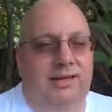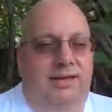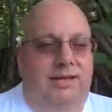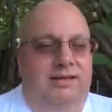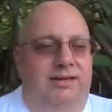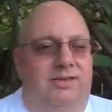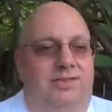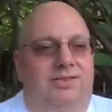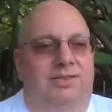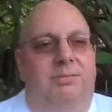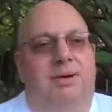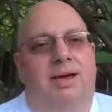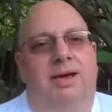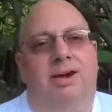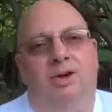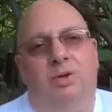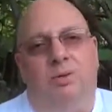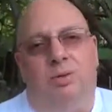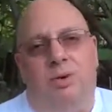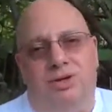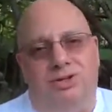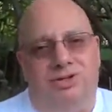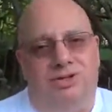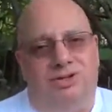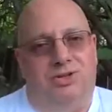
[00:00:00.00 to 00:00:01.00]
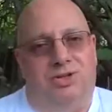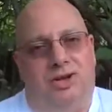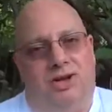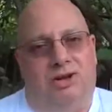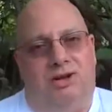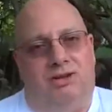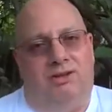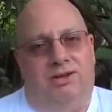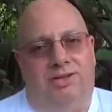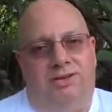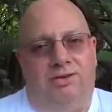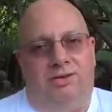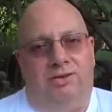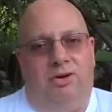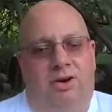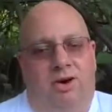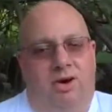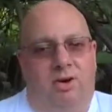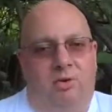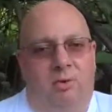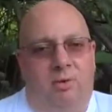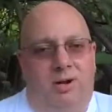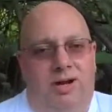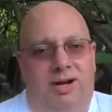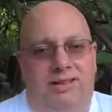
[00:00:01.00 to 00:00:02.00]
It doesn't matter what you call it. They're
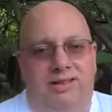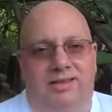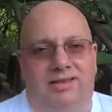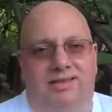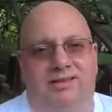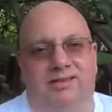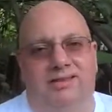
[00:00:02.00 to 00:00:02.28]
all one and